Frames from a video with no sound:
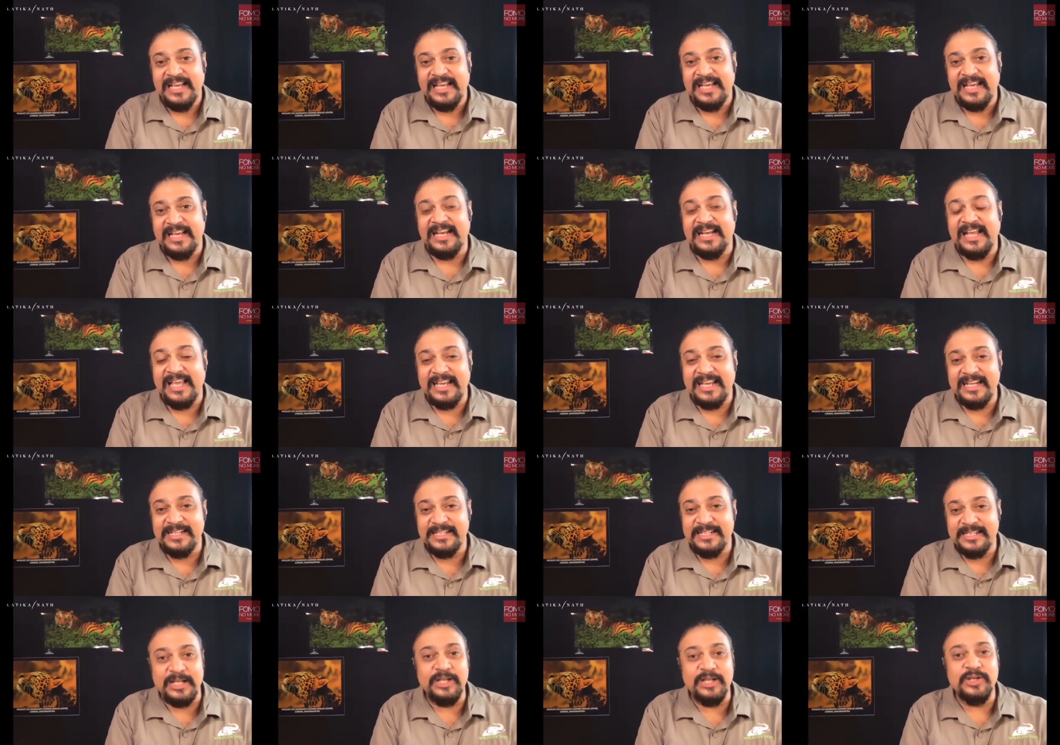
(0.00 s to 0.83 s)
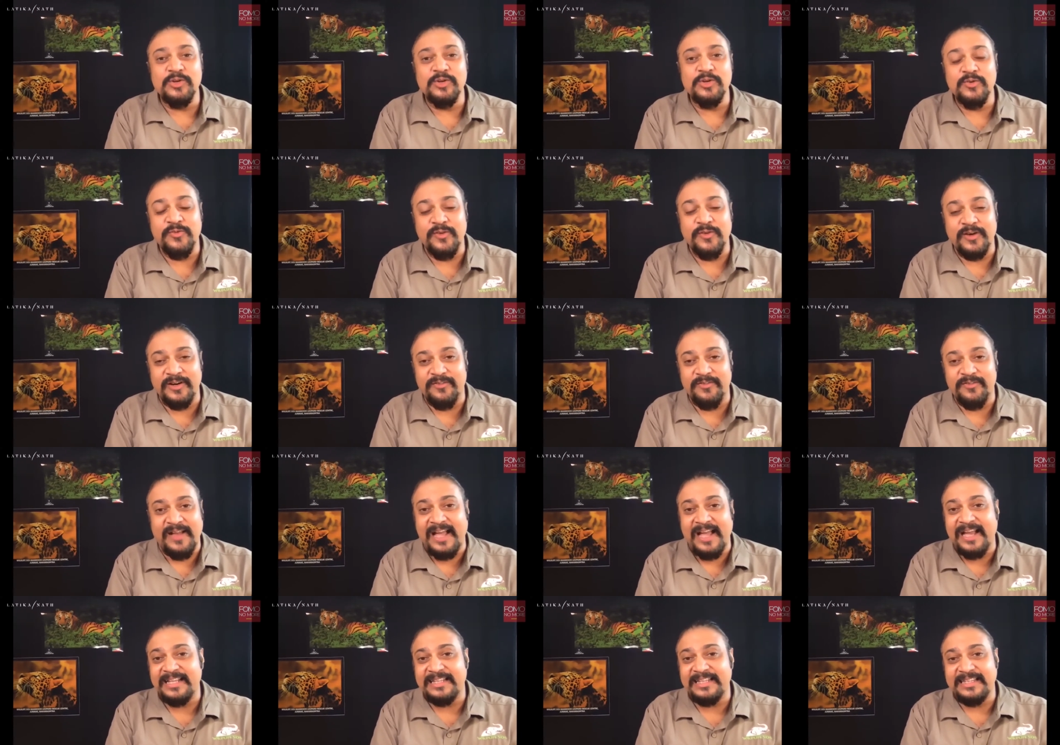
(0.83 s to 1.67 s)
And I can tell you for a
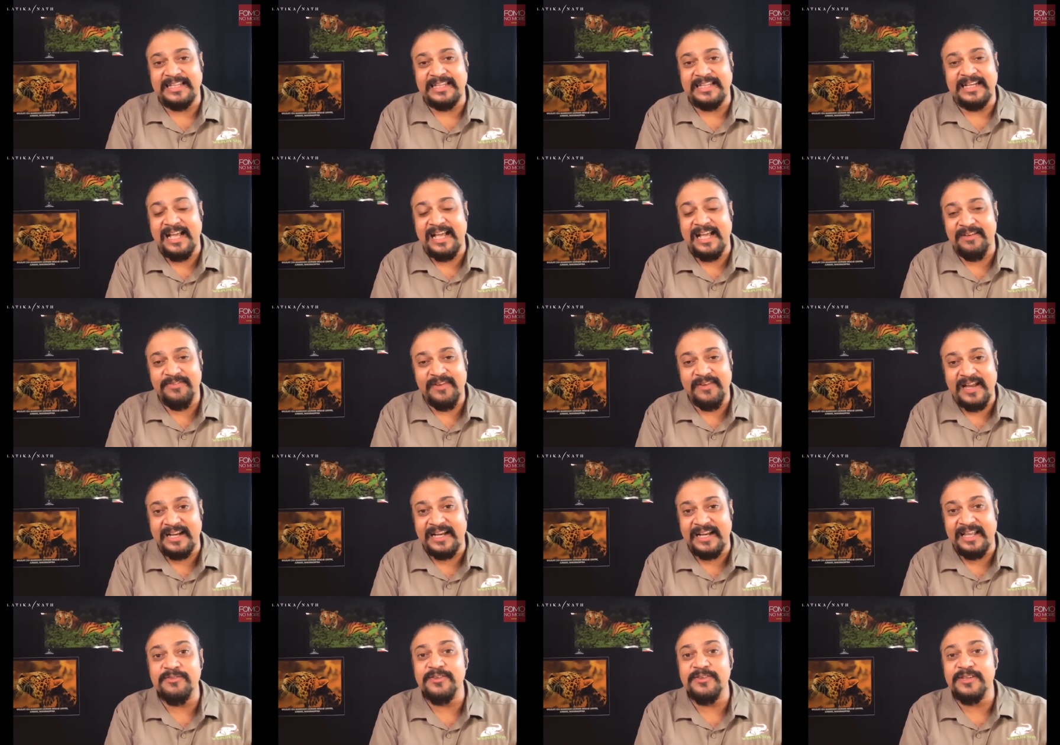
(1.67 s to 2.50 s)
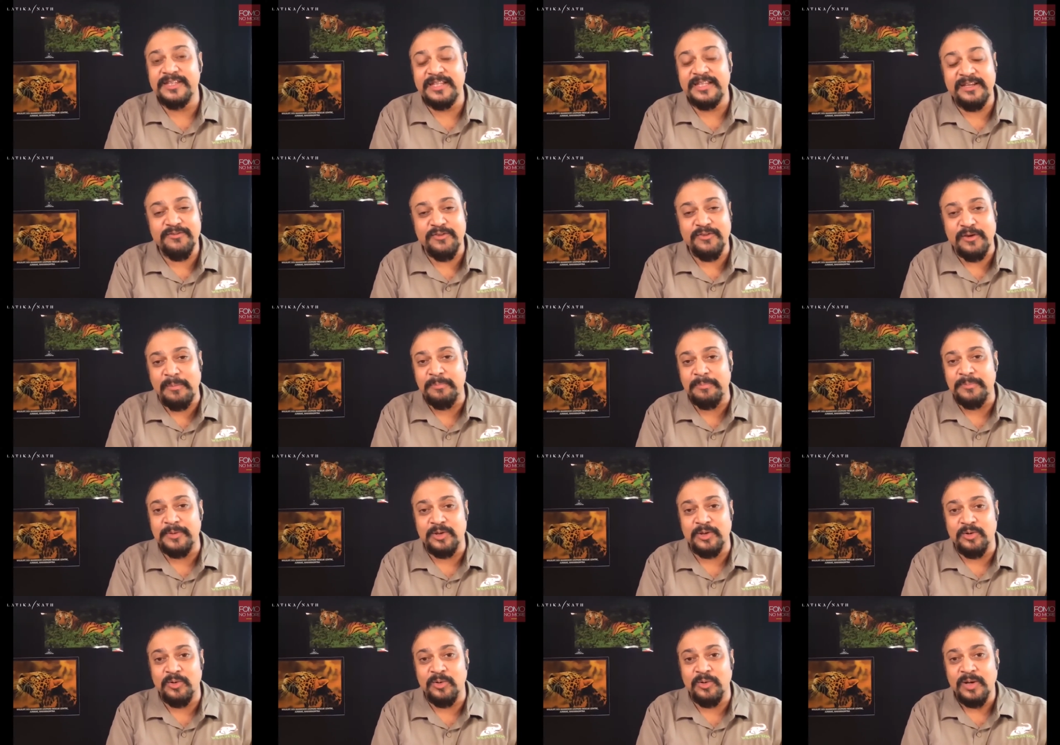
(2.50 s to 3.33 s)
fact that I've had everything from,
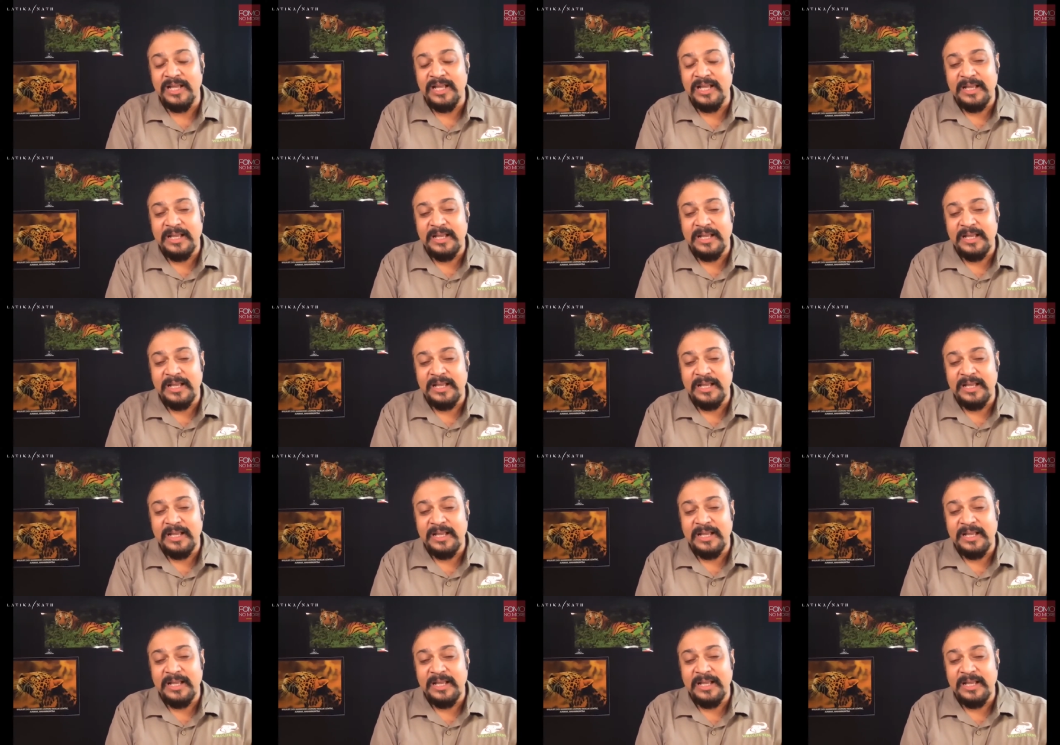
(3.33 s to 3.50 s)
you know,